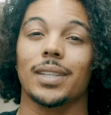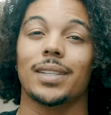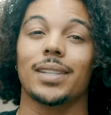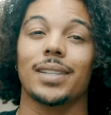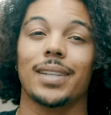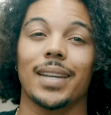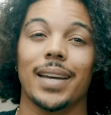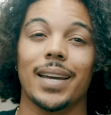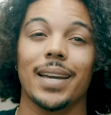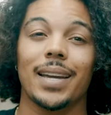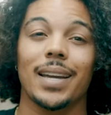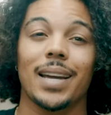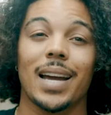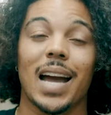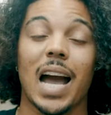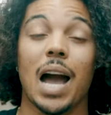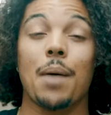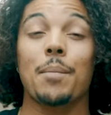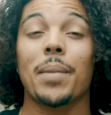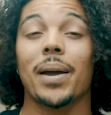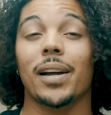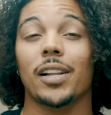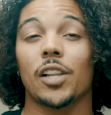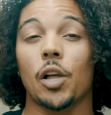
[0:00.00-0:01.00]
And today,
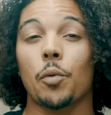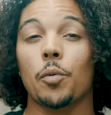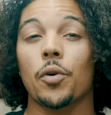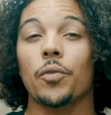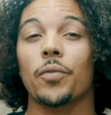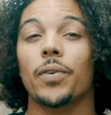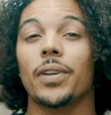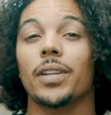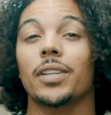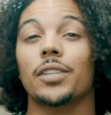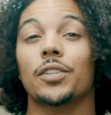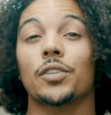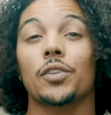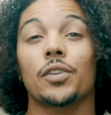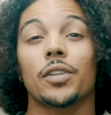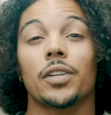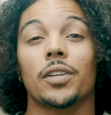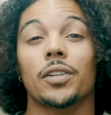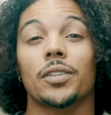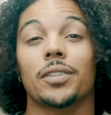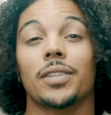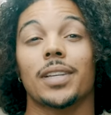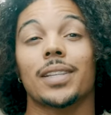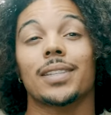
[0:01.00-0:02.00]
I'm at Global Fitness
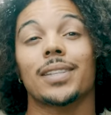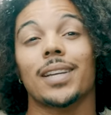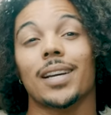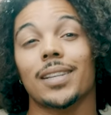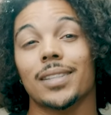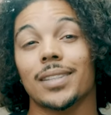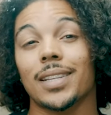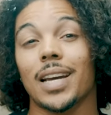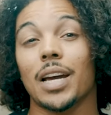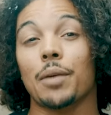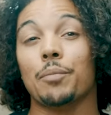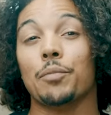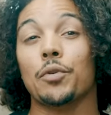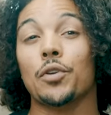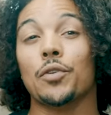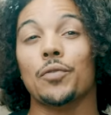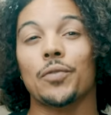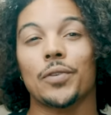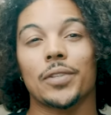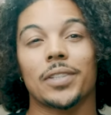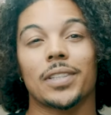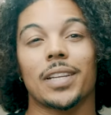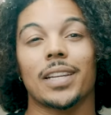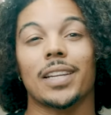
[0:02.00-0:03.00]
Studio just outside
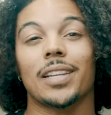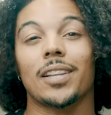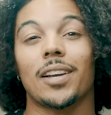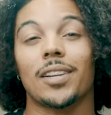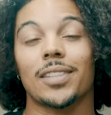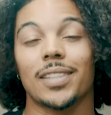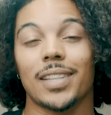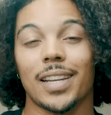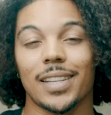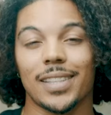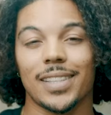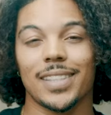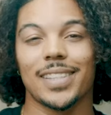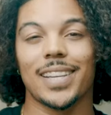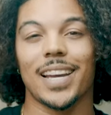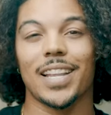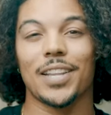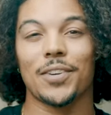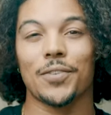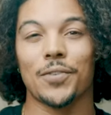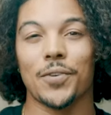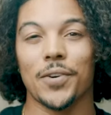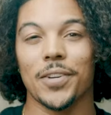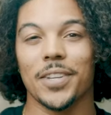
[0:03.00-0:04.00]
beautiful sunny Los Angeles,
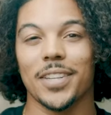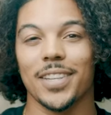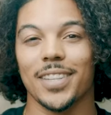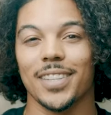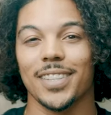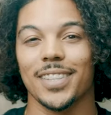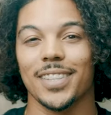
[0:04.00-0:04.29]
California.